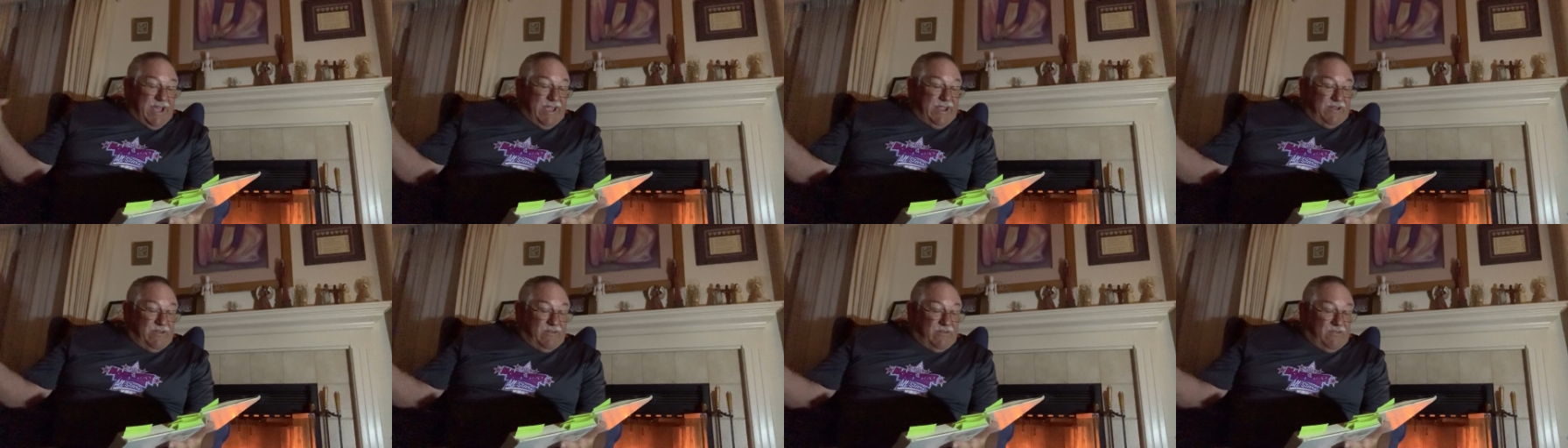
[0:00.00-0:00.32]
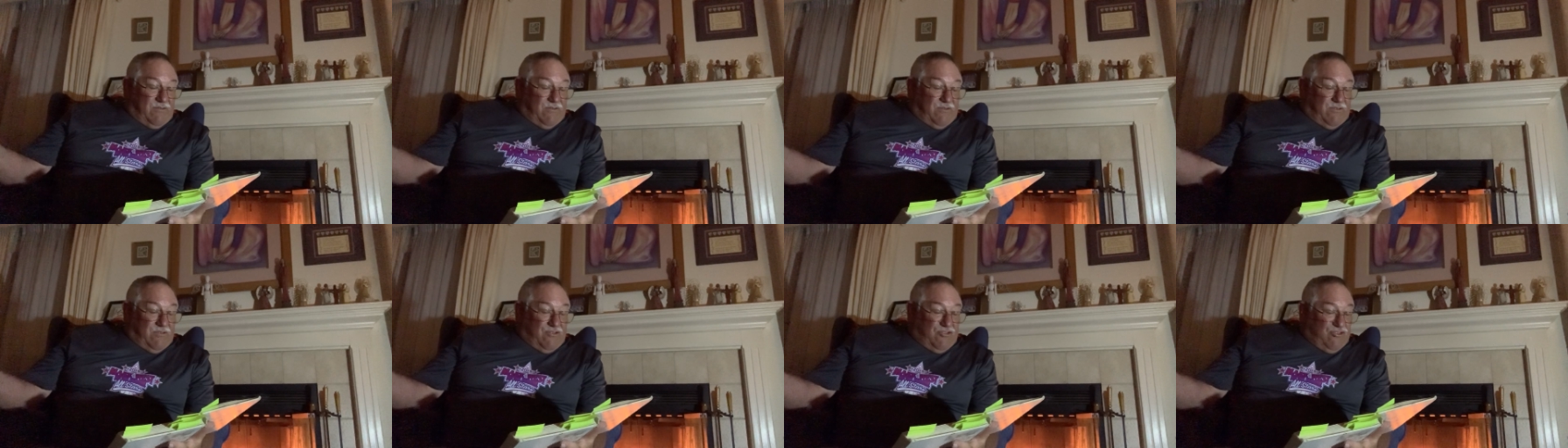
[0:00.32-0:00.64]
I
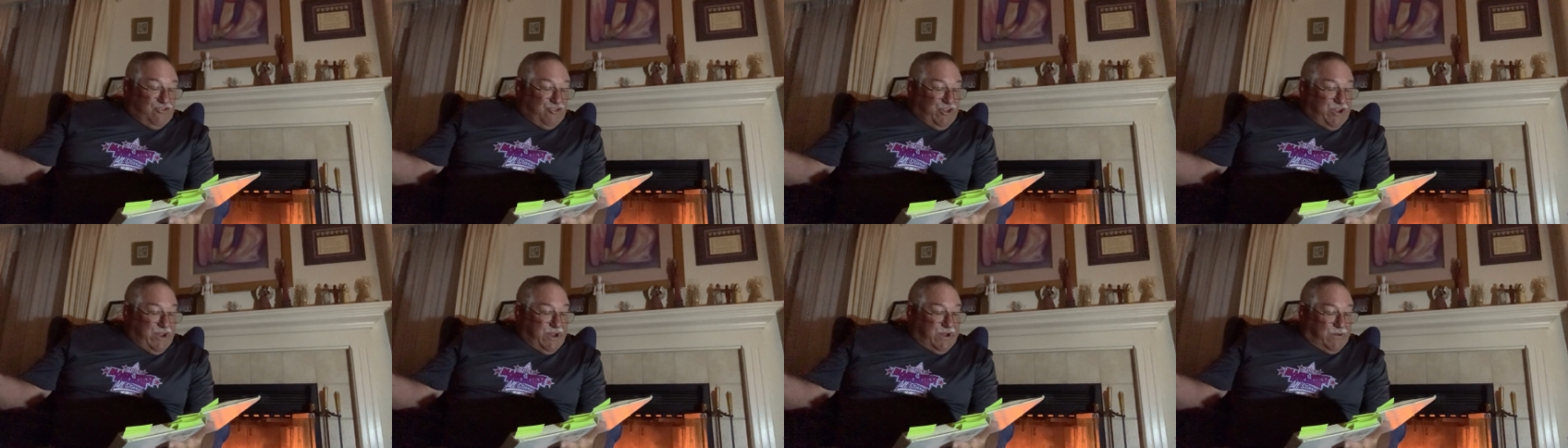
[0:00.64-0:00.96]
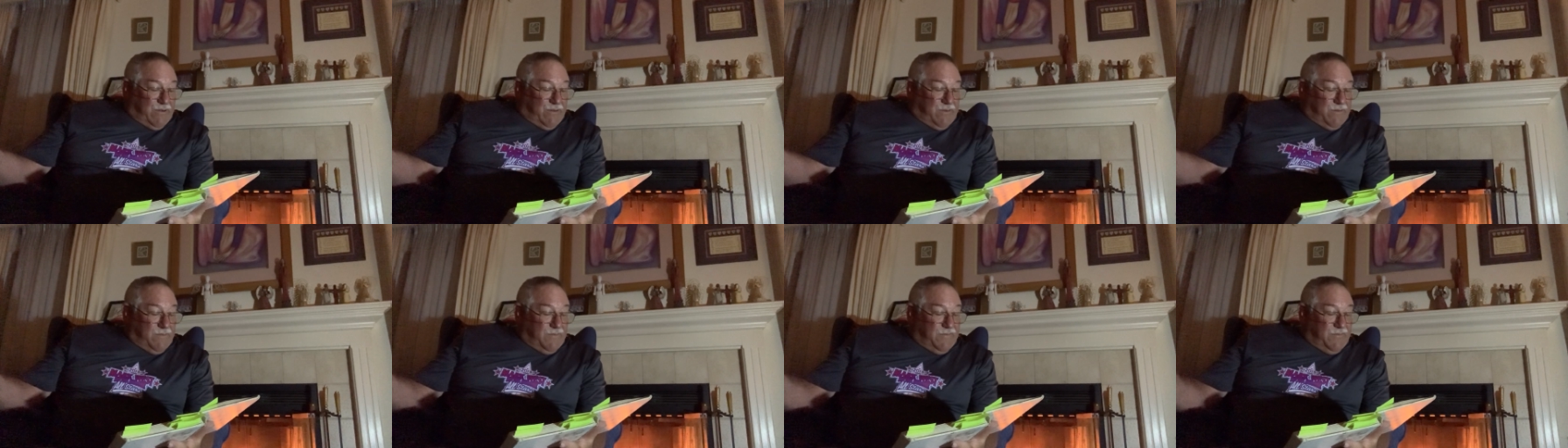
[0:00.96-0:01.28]

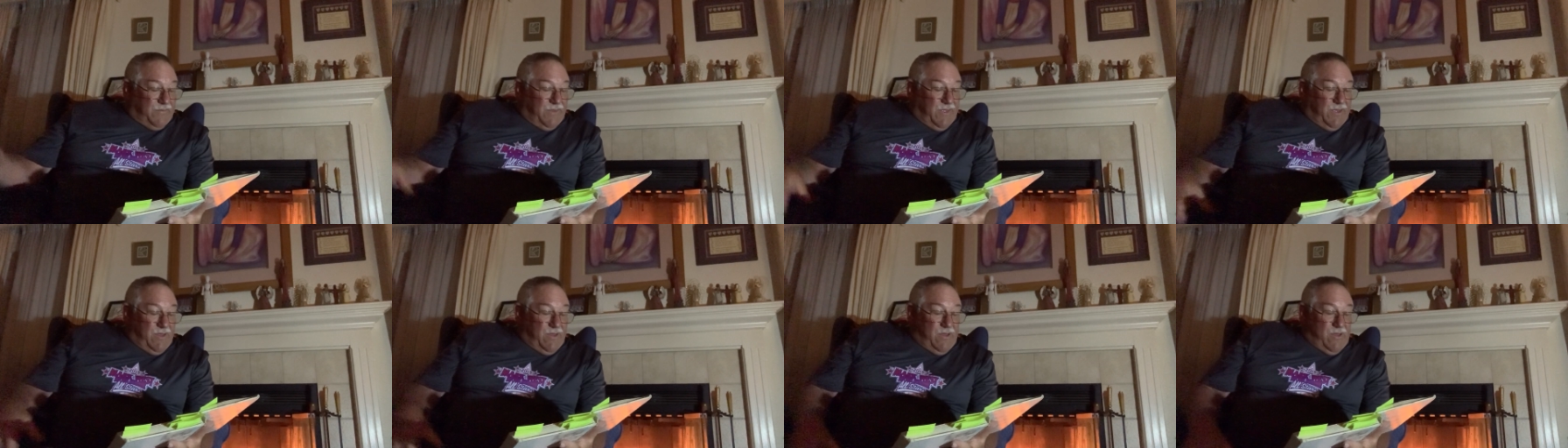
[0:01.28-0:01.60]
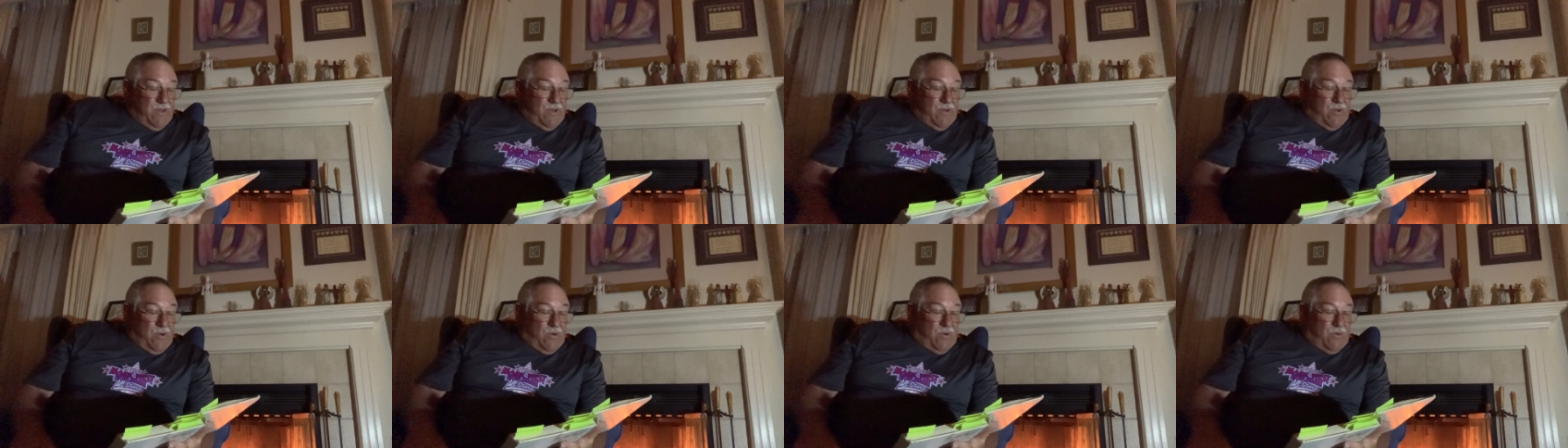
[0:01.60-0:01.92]
cheer?
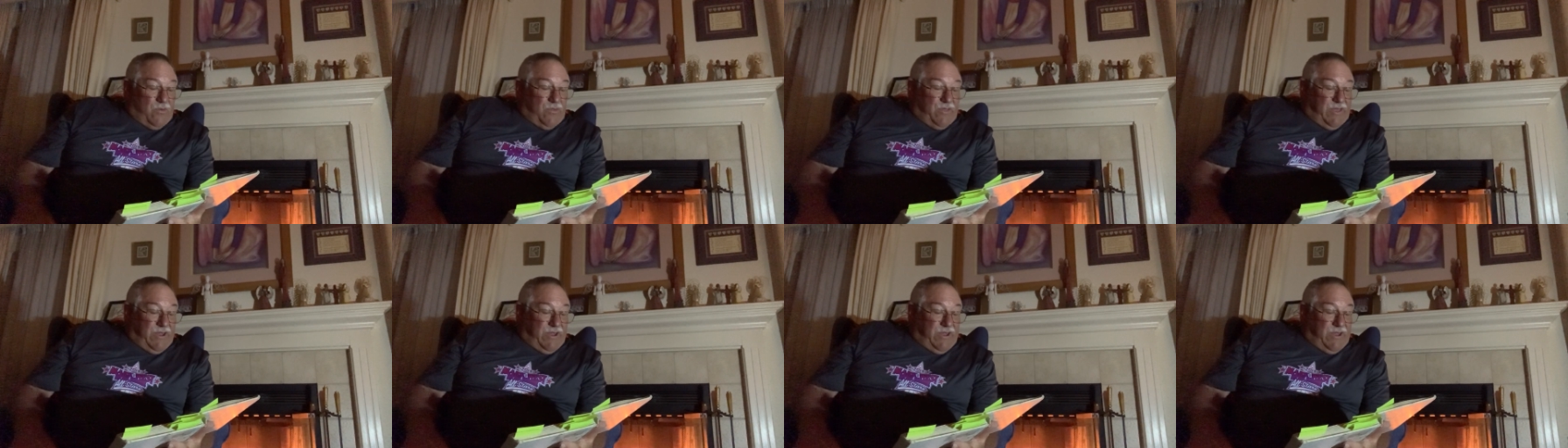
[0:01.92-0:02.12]
Oh,